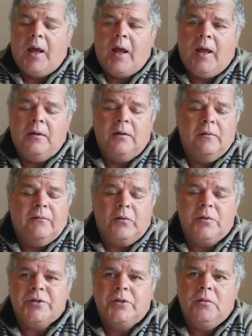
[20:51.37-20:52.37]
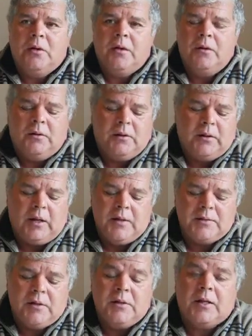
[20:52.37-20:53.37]
And the first 2
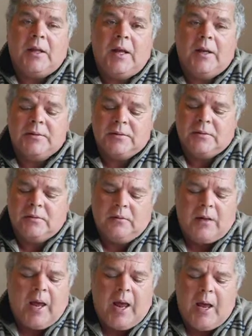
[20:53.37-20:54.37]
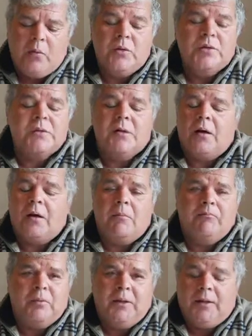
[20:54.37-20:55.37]
days of this class, I was
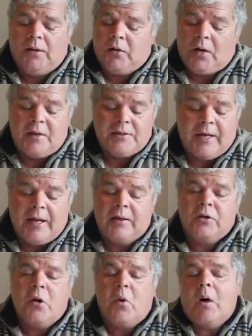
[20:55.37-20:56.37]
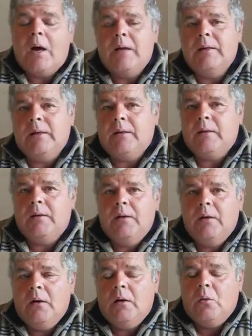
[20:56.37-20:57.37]
completely lost. I had no idea
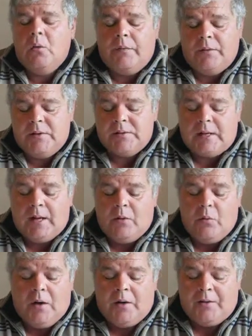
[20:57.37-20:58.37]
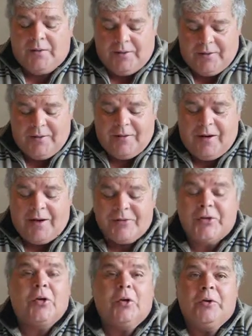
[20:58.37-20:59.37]
what this guy wanted us
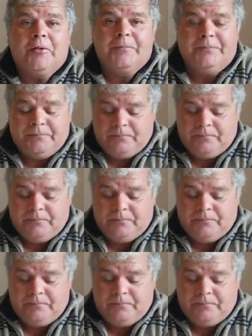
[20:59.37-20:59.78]
to learn.